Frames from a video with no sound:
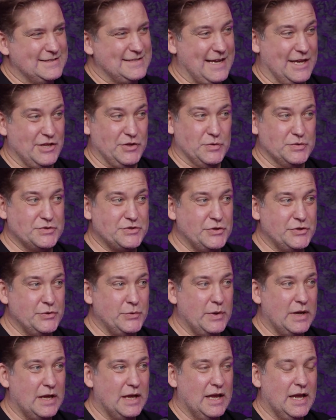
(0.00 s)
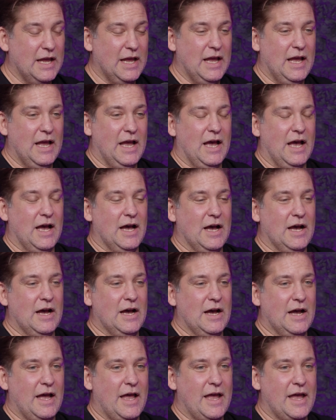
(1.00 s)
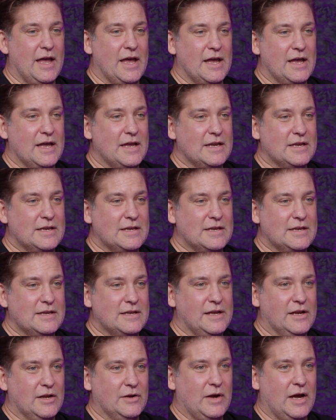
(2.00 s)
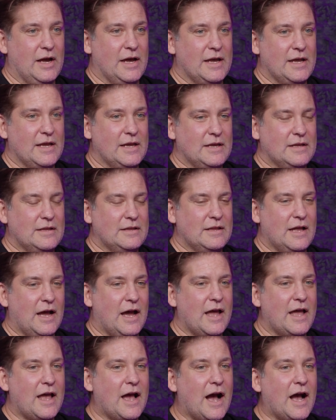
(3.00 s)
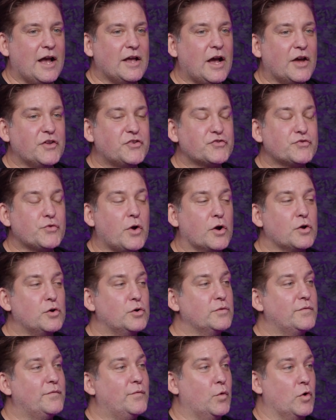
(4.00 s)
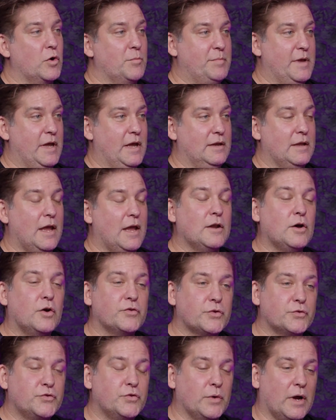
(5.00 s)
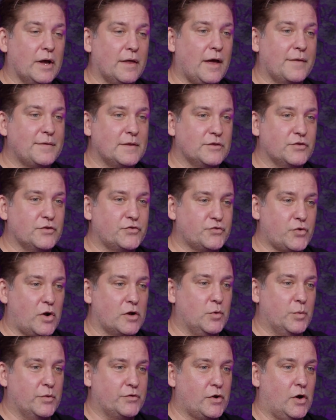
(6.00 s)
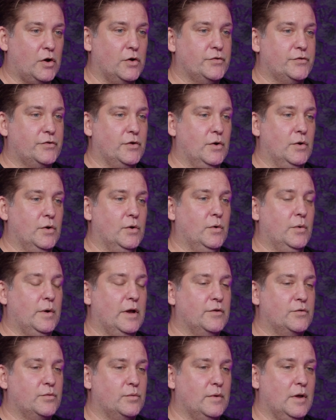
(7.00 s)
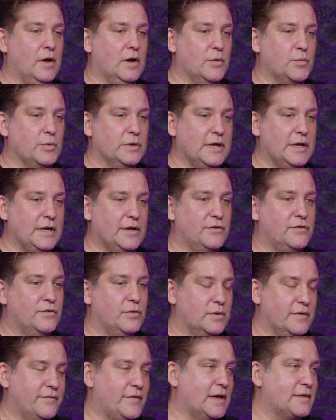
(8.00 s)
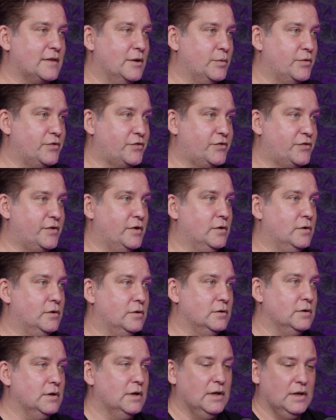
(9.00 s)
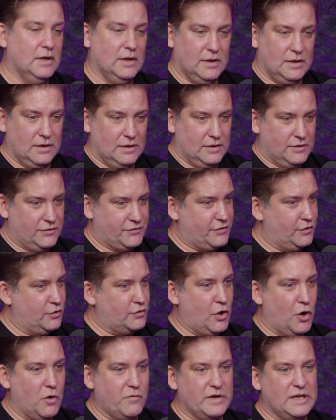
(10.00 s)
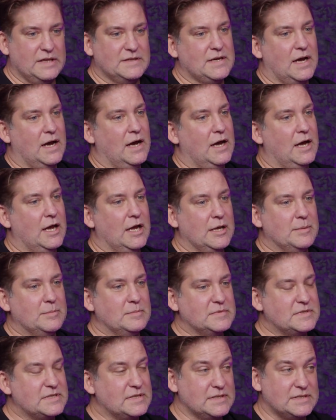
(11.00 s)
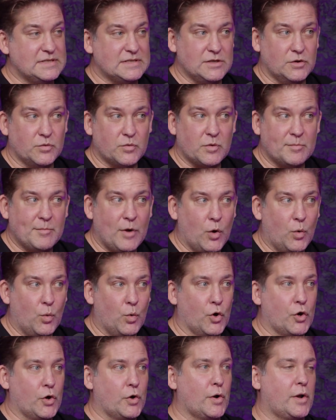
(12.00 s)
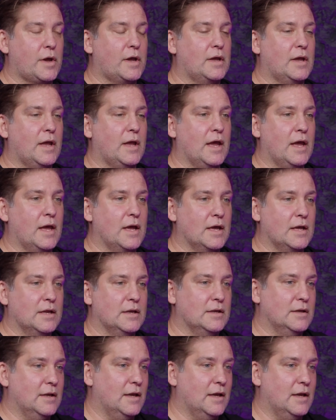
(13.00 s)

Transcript: to get used to. Uh, and you know, I, I I struggled for a bit, and also too, I, I think the struggle was also as uh, related to the fact that it was still still COVIDy times, still remote work, and